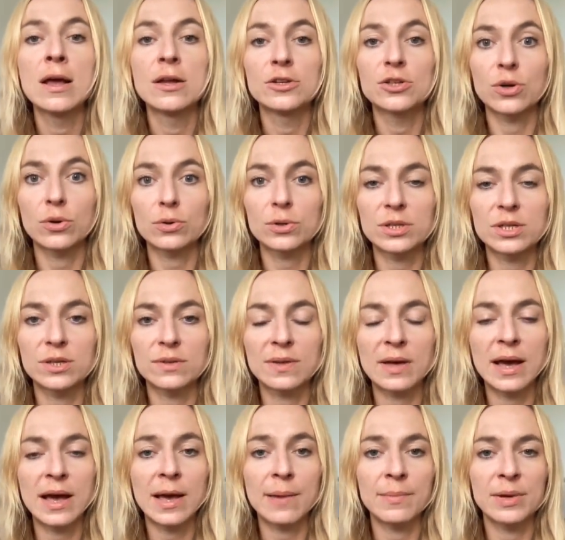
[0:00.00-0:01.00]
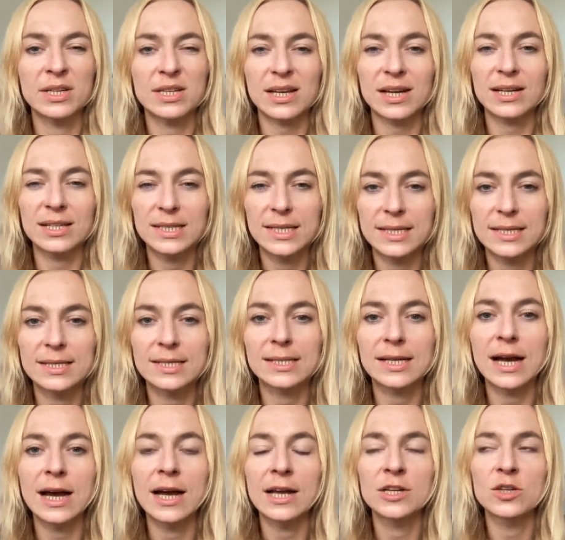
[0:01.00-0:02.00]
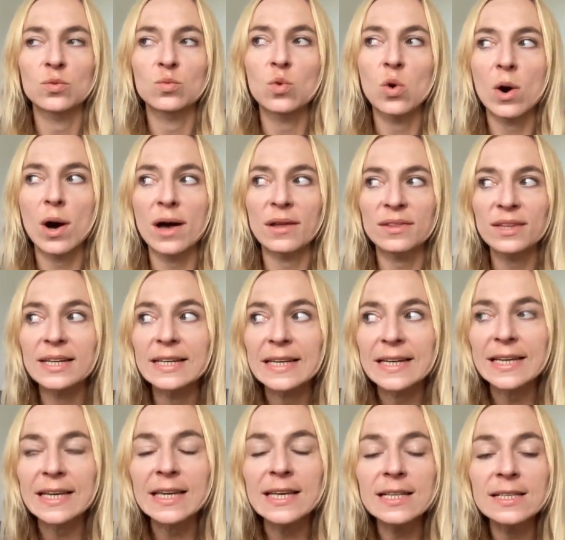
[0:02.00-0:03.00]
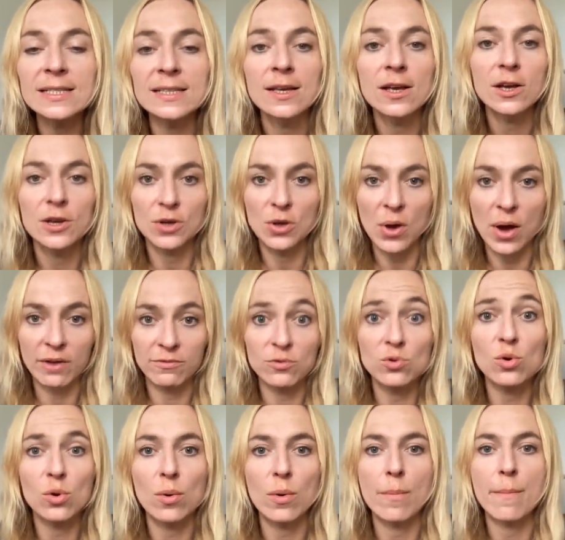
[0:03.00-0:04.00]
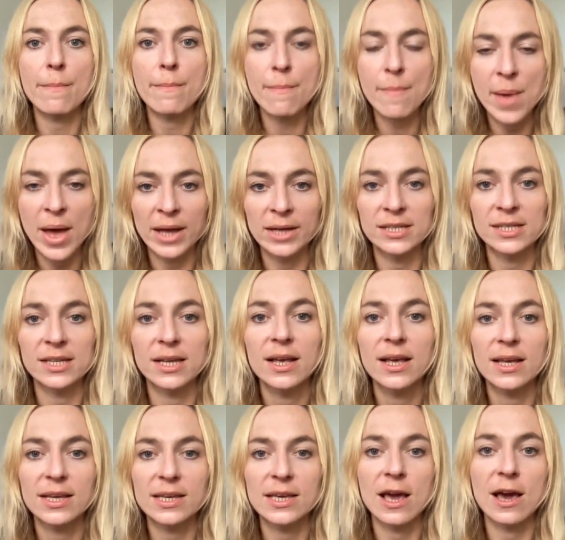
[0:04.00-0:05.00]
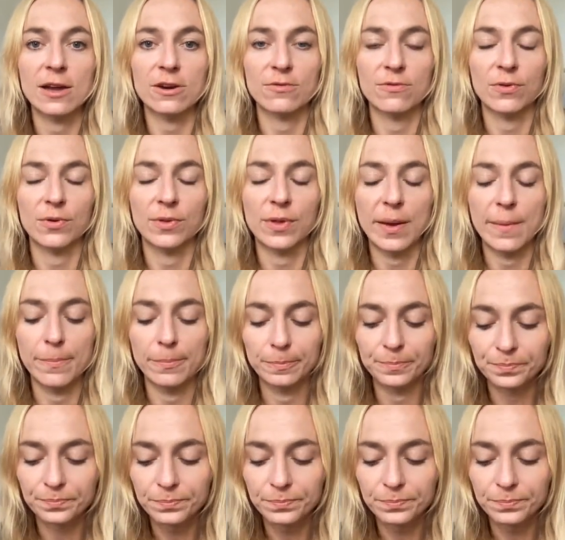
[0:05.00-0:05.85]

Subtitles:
talk to them and understand what other needs you have not met yet for them.